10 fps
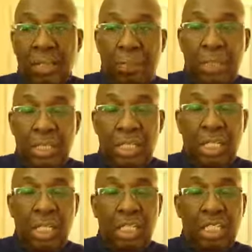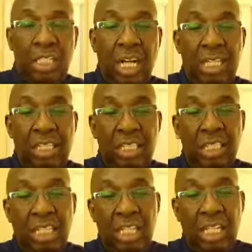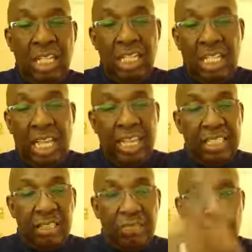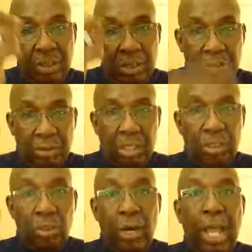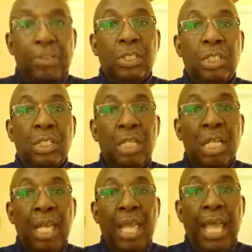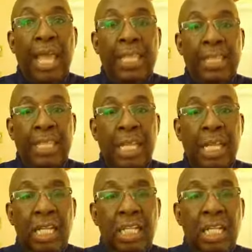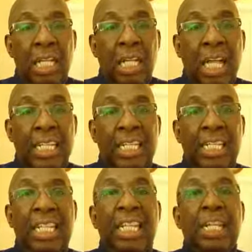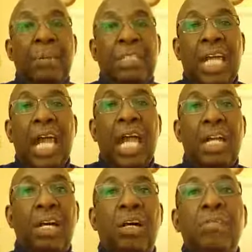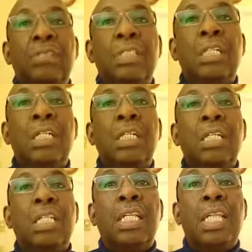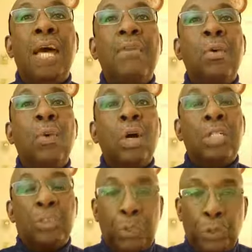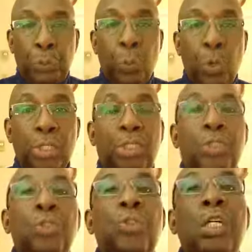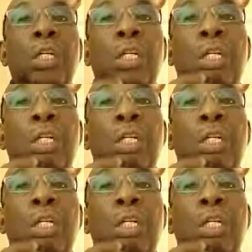they put the sausage in the casing from the contraption, and then at the end they were tied off. The devil want to, wants to